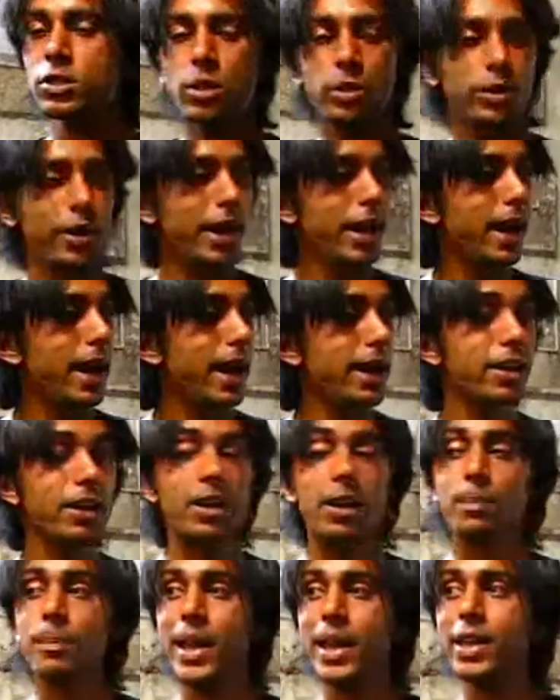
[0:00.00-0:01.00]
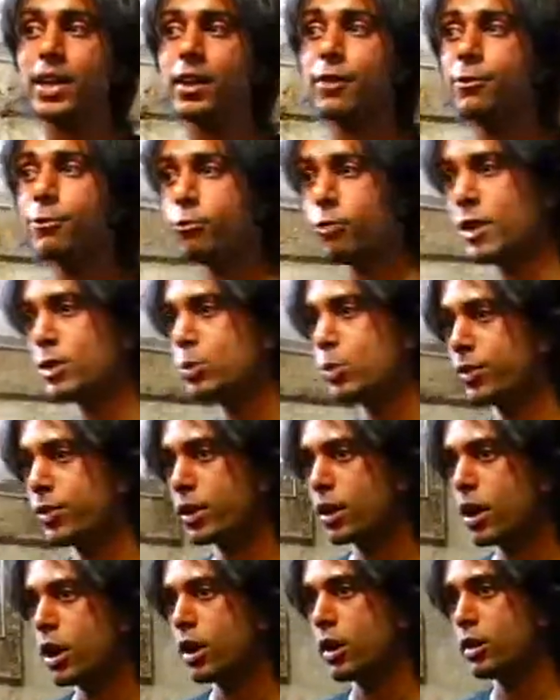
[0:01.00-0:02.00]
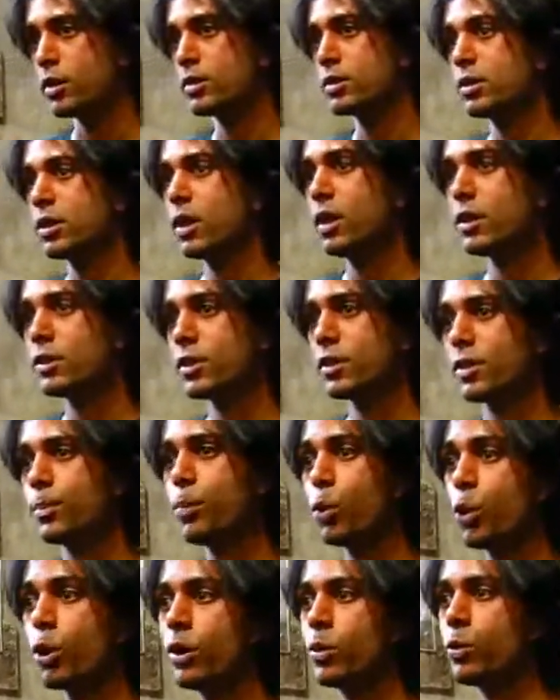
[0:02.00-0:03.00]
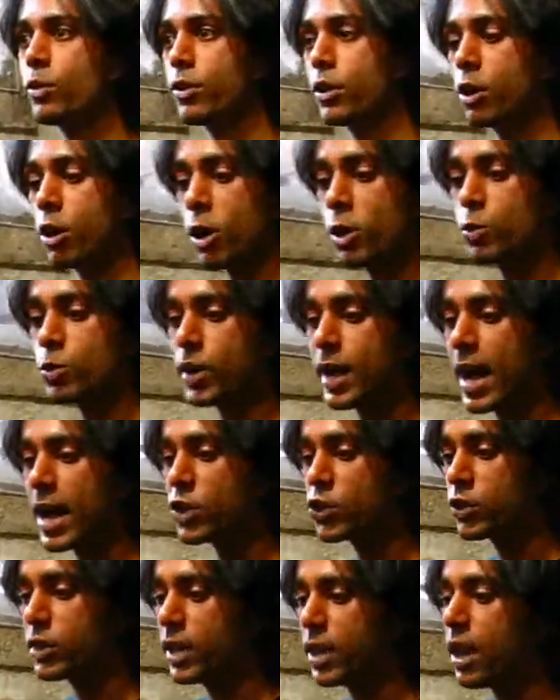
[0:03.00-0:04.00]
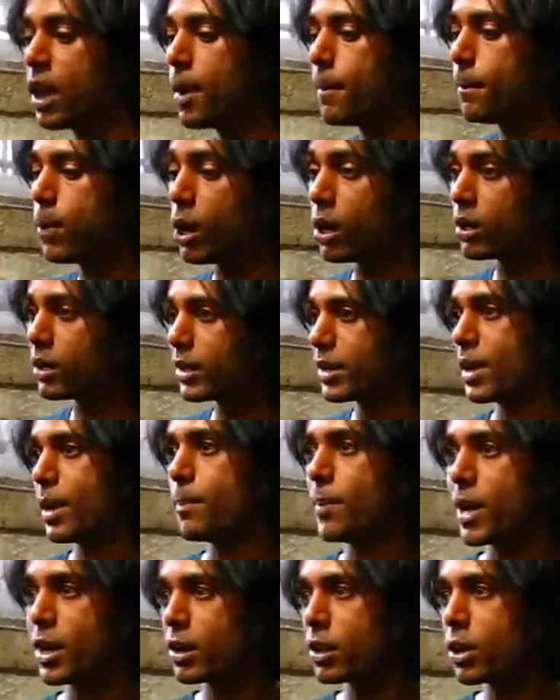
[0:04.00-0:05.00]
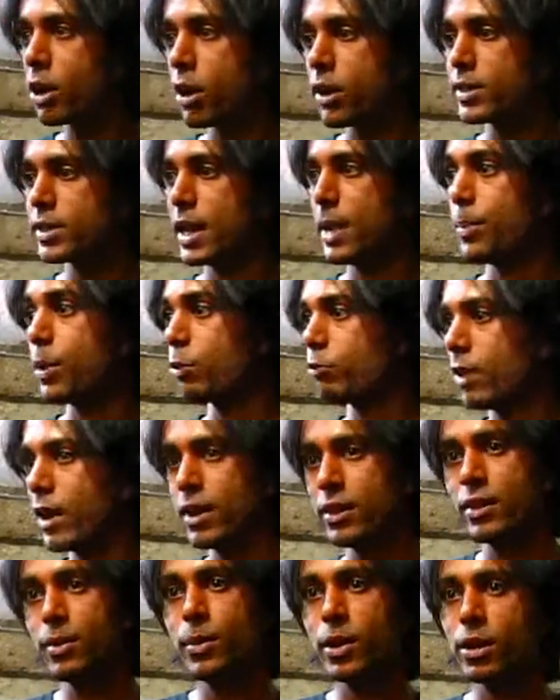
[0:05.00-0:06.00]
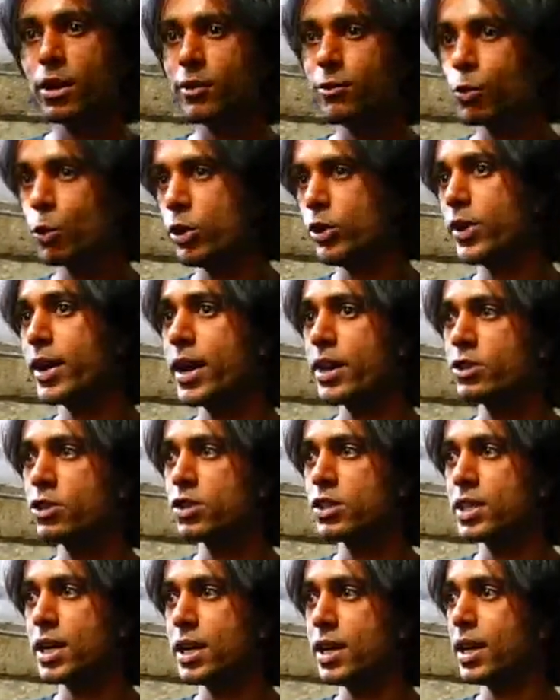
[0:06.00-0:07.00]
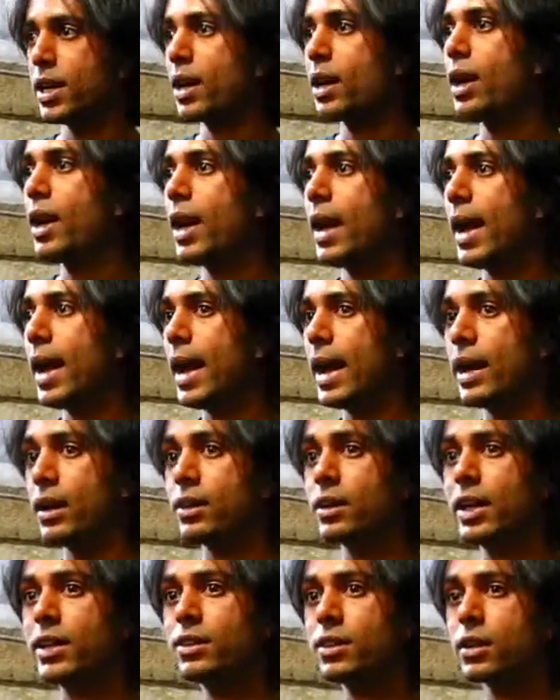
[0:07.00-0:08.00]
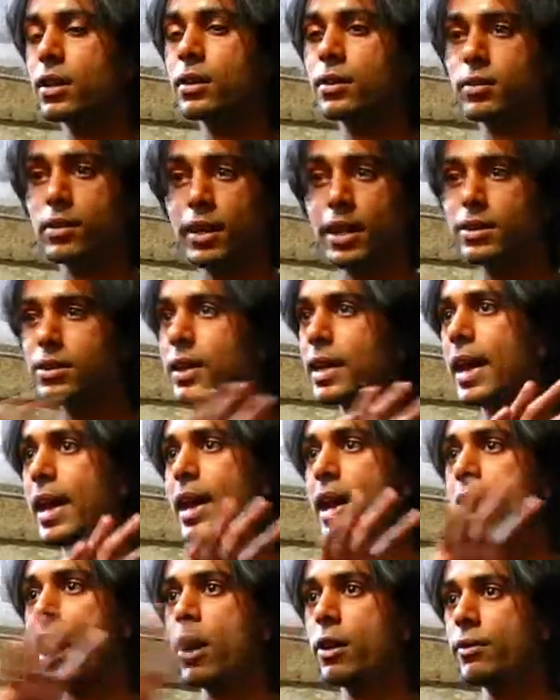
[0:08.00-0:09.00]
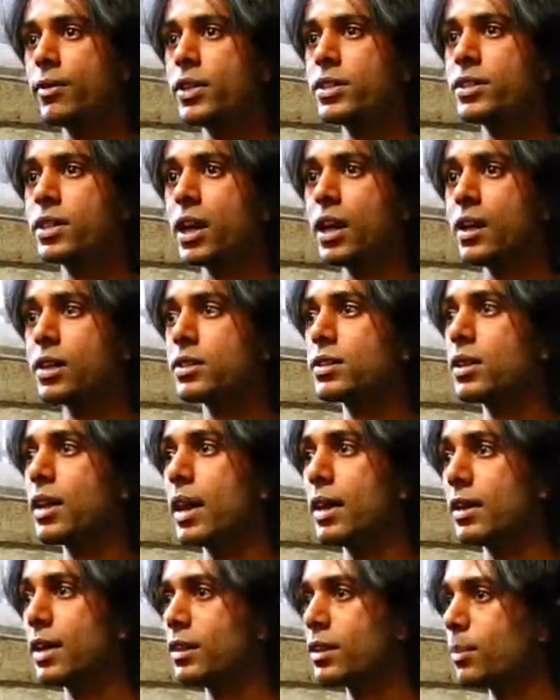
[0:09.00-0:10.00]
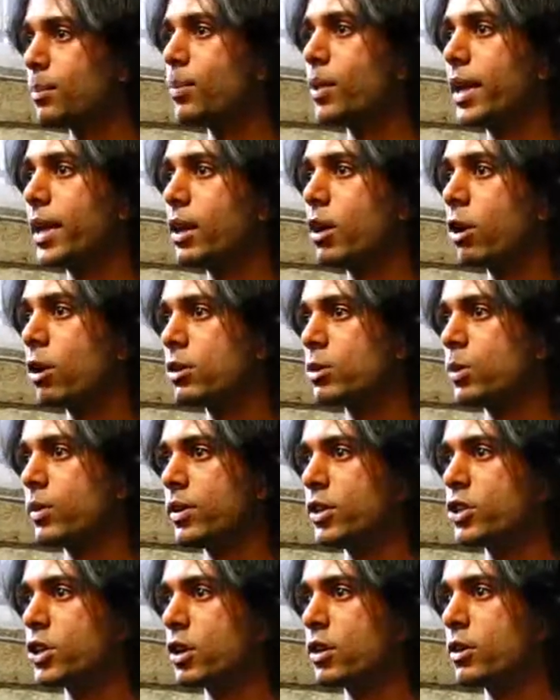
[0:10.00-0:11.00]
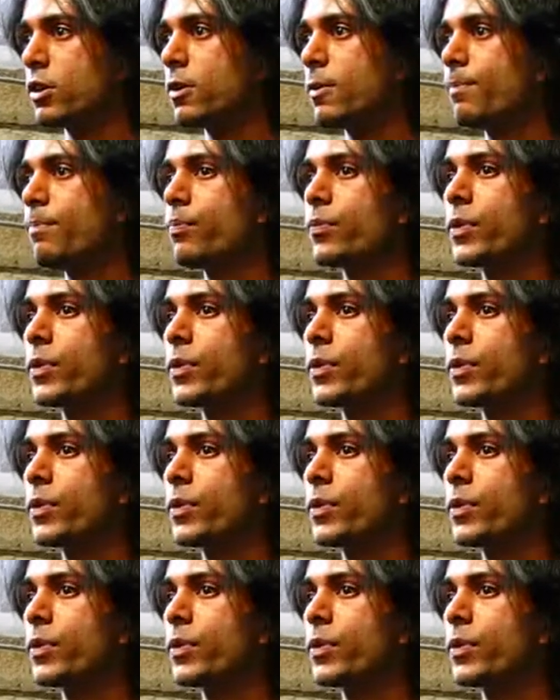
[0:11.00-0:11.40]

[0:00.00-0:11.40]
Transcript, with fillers: So they ended up making friends with the guards to the point where the guards would actually pull in a metal card table right in the middle of where you guys are standing and let the, let the gang out of the cells and let them play cards with each other.